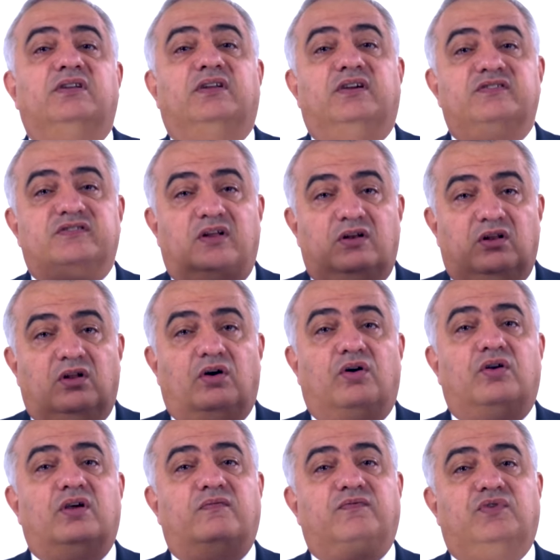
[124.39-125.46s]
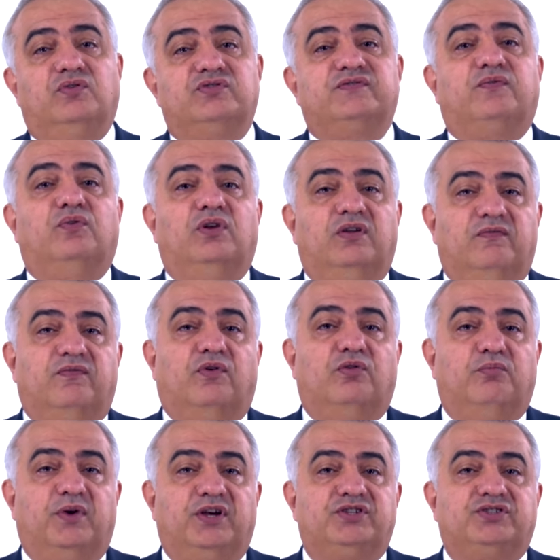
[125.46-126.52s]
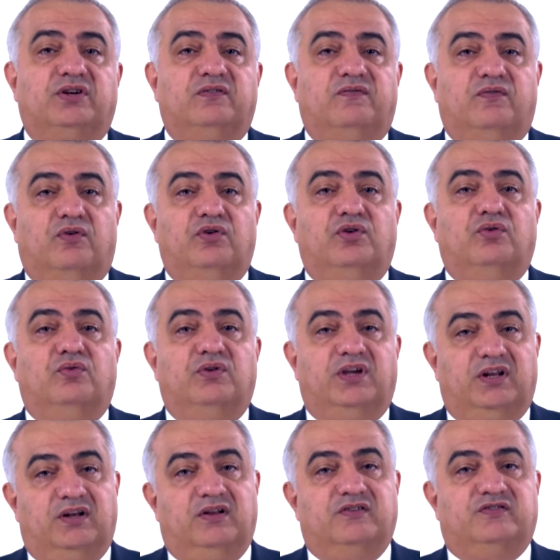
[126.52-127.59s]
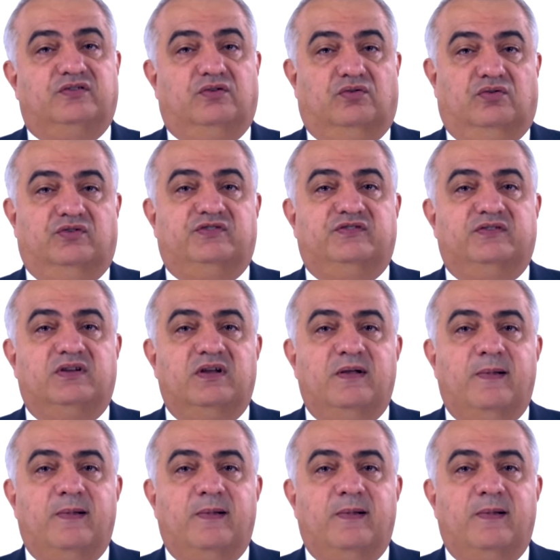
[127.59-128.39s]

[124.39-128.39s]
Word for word: there is a lot of useful information for you in this course.